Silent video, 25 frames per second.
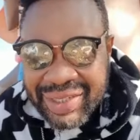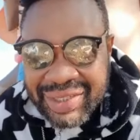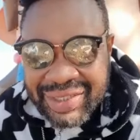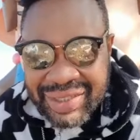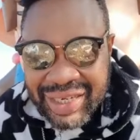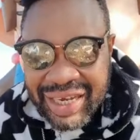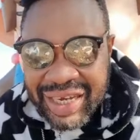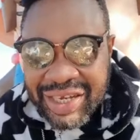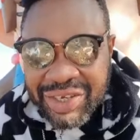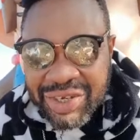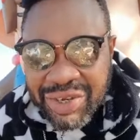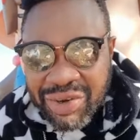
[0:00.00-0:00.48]

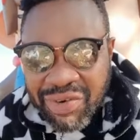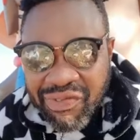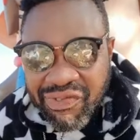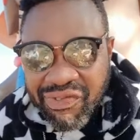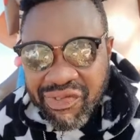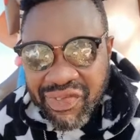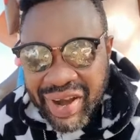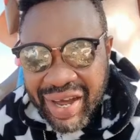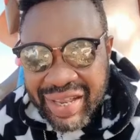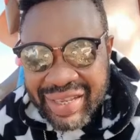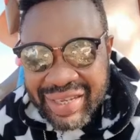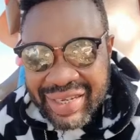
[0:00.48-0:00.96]
Thank you,
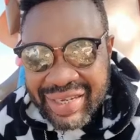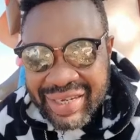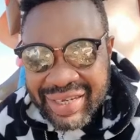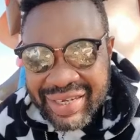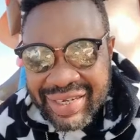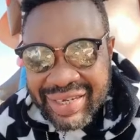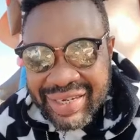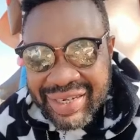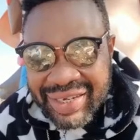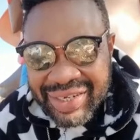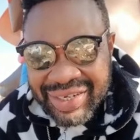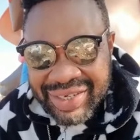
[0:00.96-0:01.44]

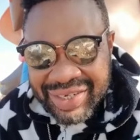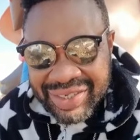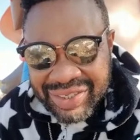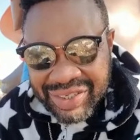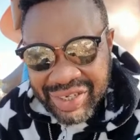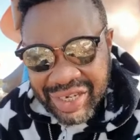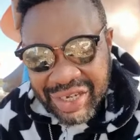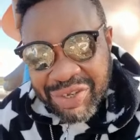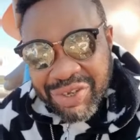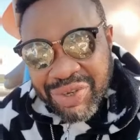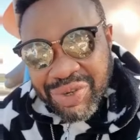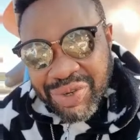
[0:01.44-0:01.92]
Father.
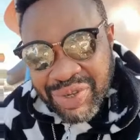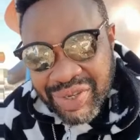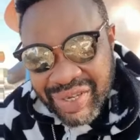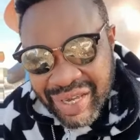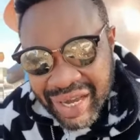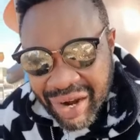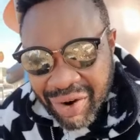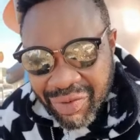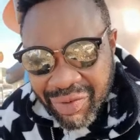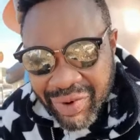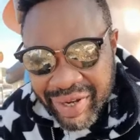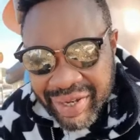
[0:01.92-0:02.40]
Thank you,
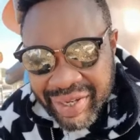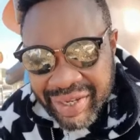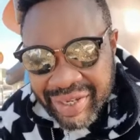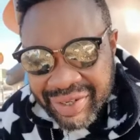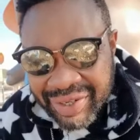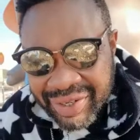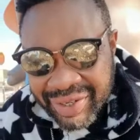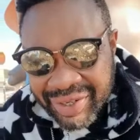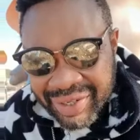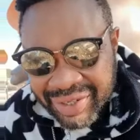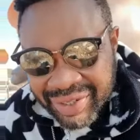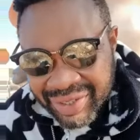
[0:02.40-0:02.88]
Yahweh.
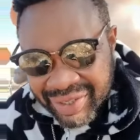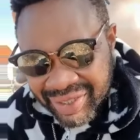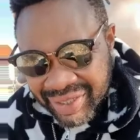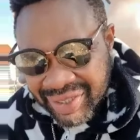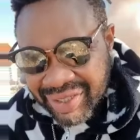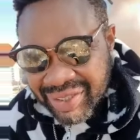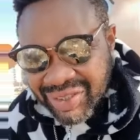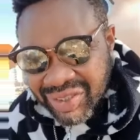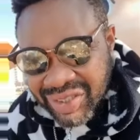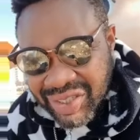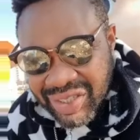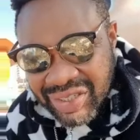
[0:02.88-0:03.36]

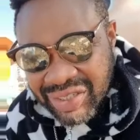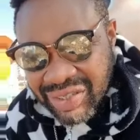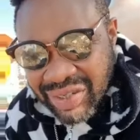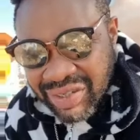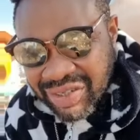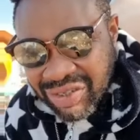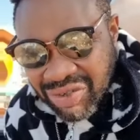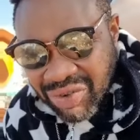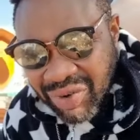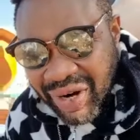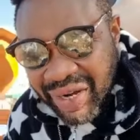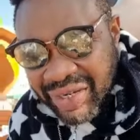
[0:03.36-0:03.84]
In
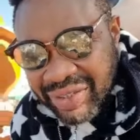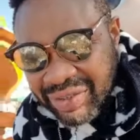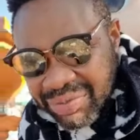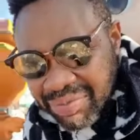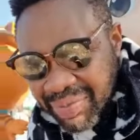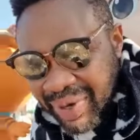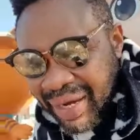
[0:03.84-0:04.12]
Jesus Christ's